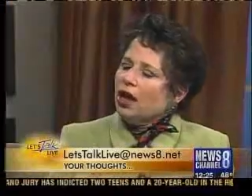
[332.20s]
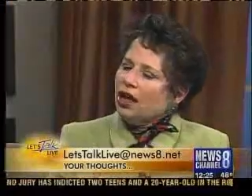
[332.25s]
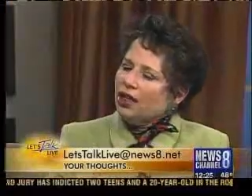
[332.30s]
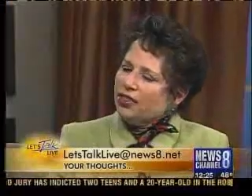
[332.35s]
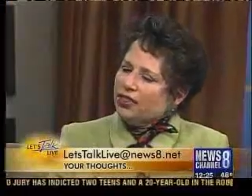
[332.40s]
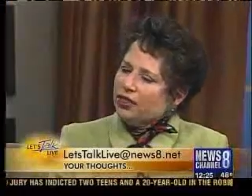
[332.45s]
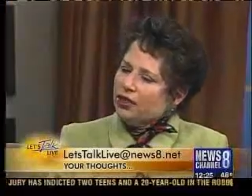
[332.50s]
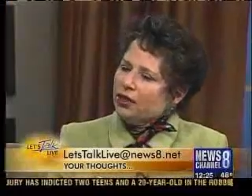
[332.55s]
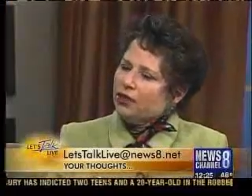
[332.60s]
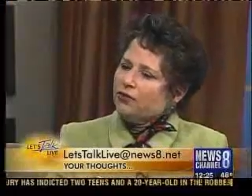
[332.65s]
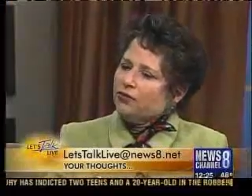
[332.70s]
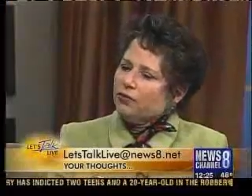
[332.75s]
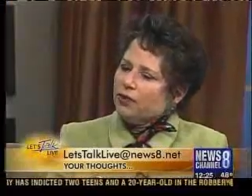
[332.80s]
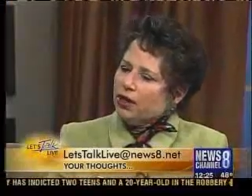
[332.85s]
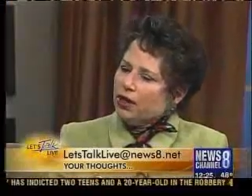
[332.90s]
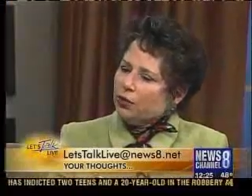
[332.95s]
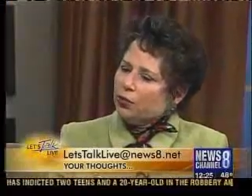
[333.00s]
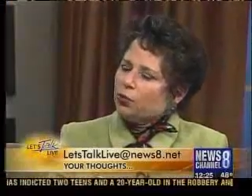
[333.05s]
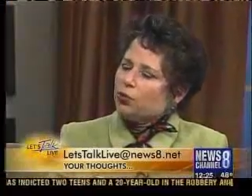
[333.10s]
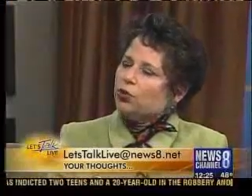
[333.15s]
I think
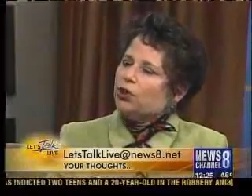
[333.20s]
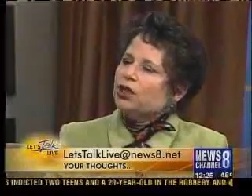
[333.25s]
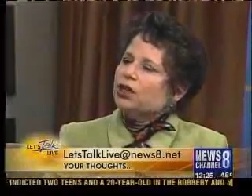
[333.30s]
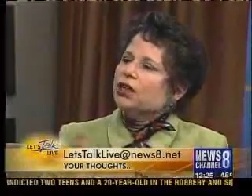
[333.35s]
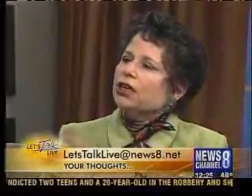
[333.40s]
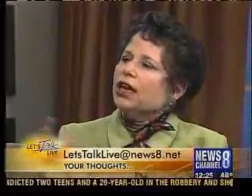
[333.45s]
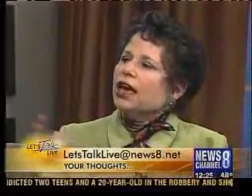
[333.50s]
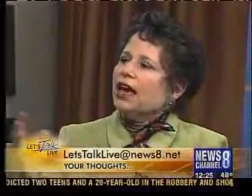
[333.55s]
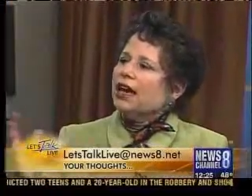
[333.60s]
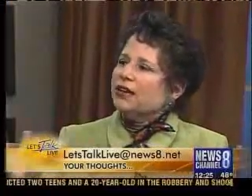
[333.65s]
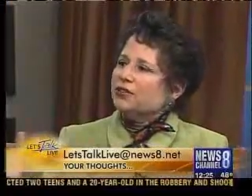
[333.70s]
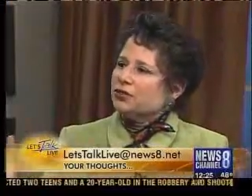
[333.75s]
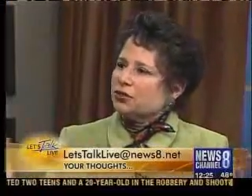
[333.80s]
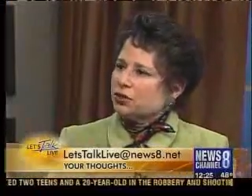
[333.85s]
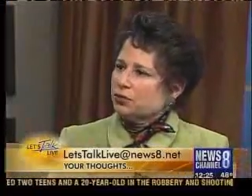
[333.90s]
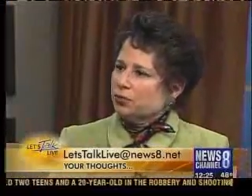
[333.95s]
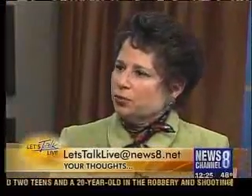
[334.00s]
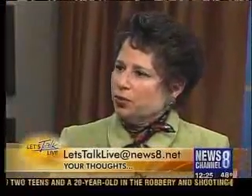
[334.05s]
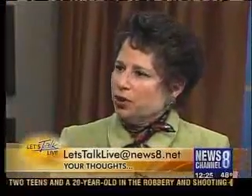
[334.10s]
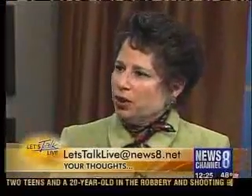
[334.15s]
it really has
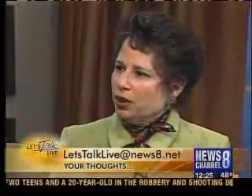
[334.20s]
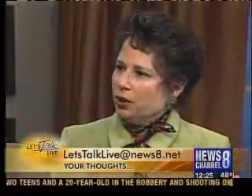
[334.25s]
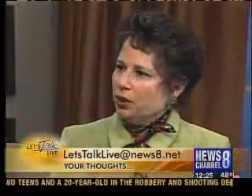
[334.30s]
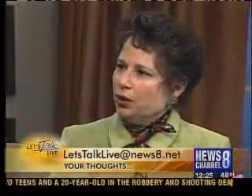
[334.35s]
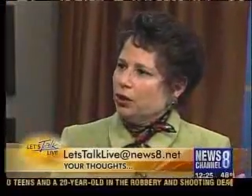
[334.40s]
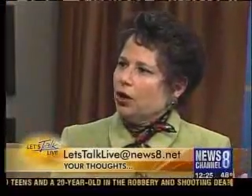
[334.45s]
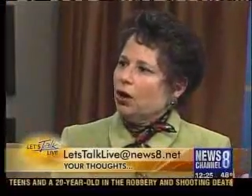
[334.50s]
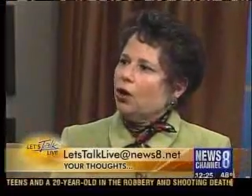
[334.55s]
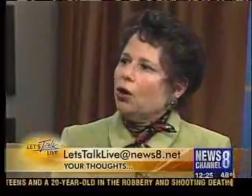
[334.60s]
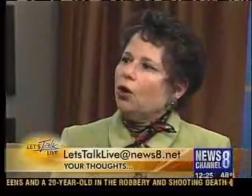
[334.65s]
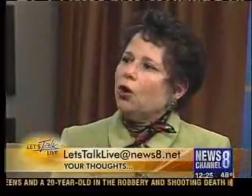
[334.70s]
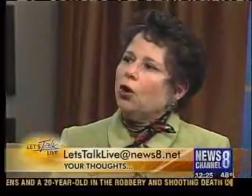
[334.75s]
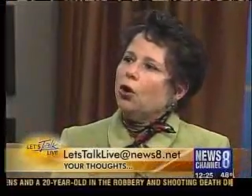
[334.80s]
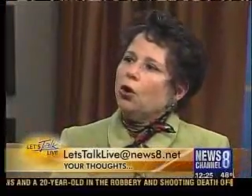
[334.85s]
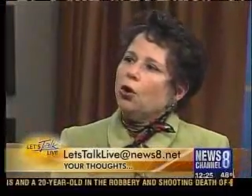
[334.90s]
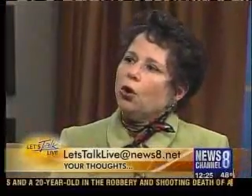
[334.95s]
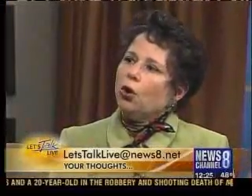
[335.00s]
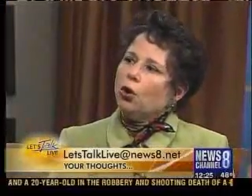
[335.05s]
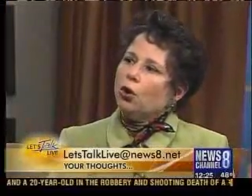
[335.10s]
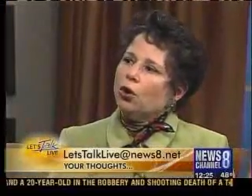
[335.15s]
to be a
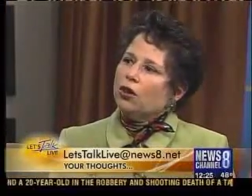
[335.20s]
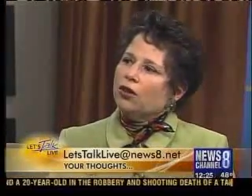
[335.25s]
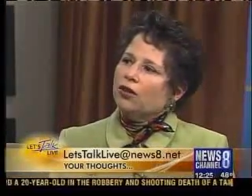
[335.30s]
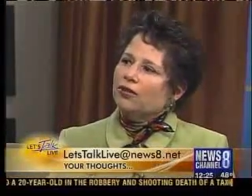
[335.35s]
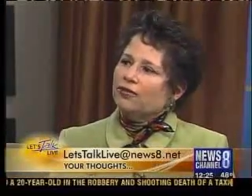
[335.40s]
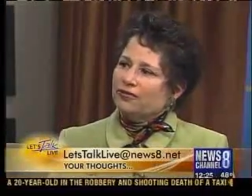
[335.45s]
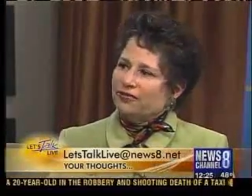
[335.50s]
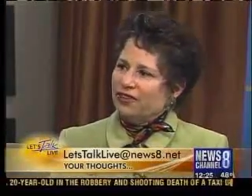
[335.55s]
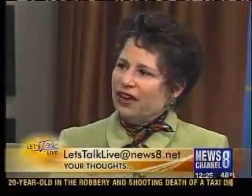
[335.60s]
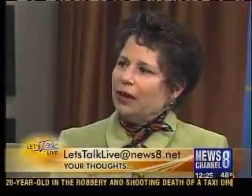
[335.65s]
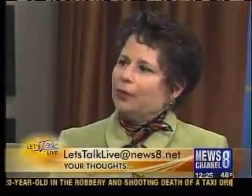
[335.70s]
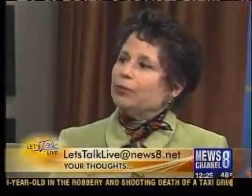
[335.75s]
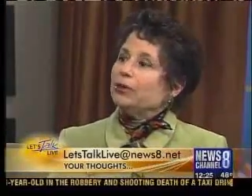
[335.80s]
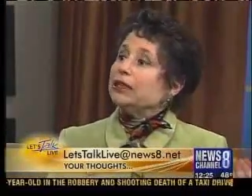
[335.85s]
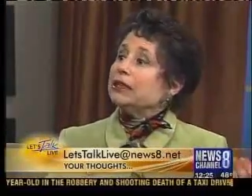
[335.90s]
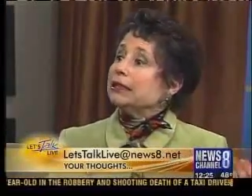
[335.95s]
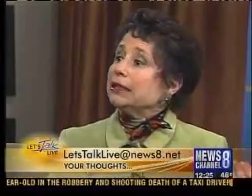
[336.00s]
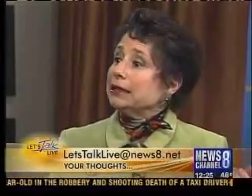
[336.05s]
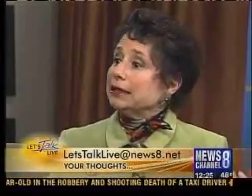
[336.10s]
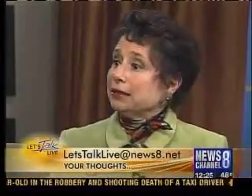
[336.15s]
whole
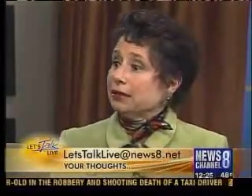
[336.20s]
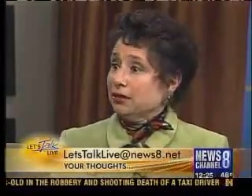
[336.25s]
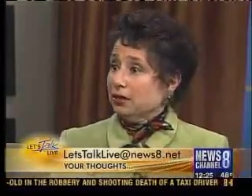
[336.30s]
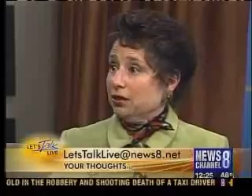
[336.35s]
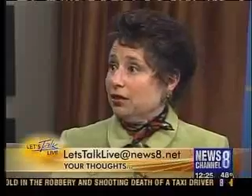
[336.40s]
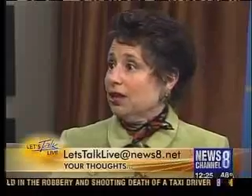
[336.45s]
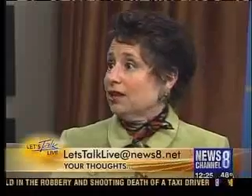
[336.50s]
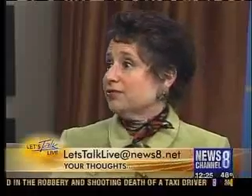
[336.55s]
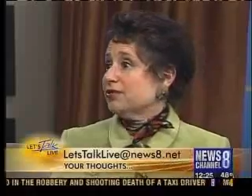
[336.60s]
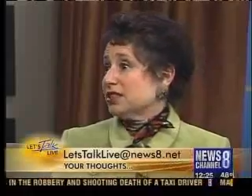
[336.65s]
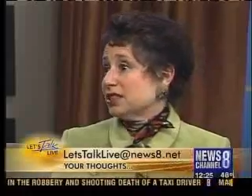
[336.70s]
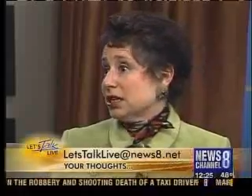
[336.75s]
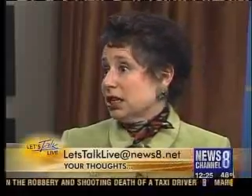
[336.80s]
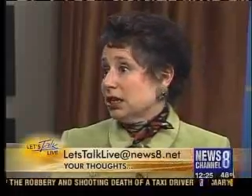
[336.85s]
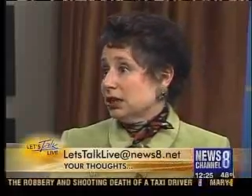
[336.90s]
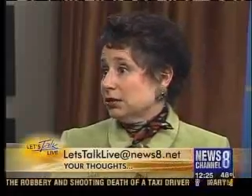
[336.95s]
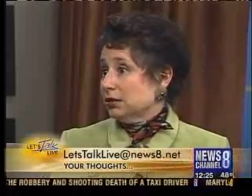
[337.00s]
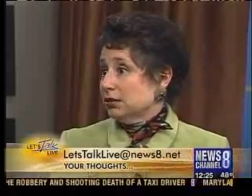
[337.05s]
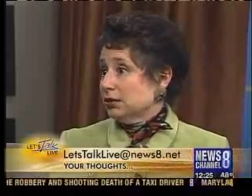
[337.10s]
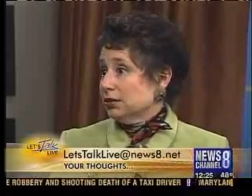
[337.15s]
family
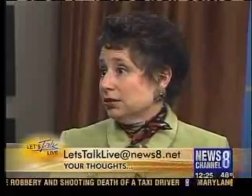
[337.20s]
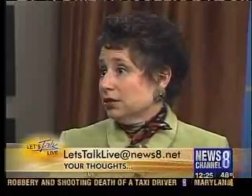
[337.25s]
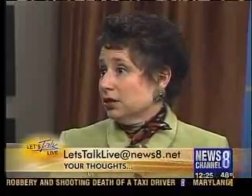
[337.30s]
lifestyle.